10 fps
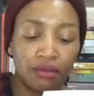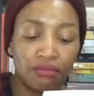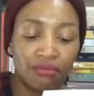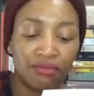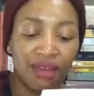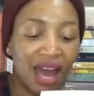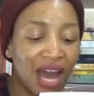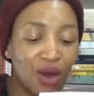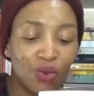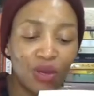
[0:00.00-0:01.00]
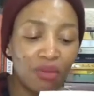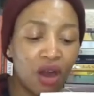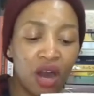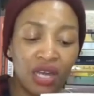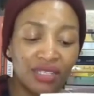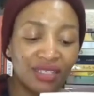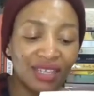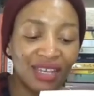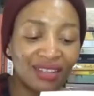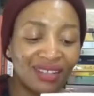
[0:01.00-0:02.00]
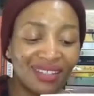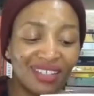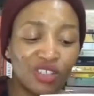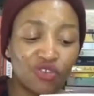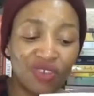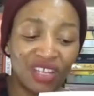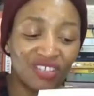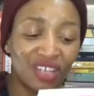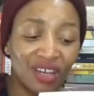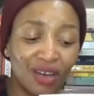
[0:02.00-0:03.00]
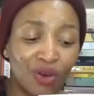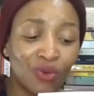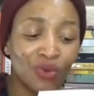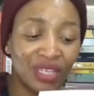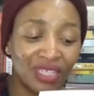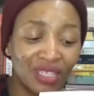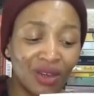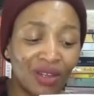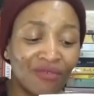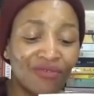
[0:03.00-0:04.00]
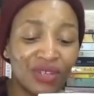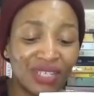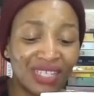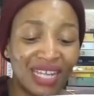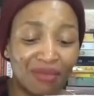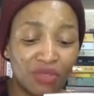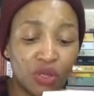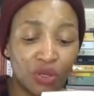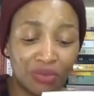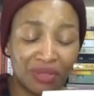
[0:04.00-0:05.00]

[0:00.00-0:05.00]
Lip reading: How were my aunt and this stranger already on first name terms?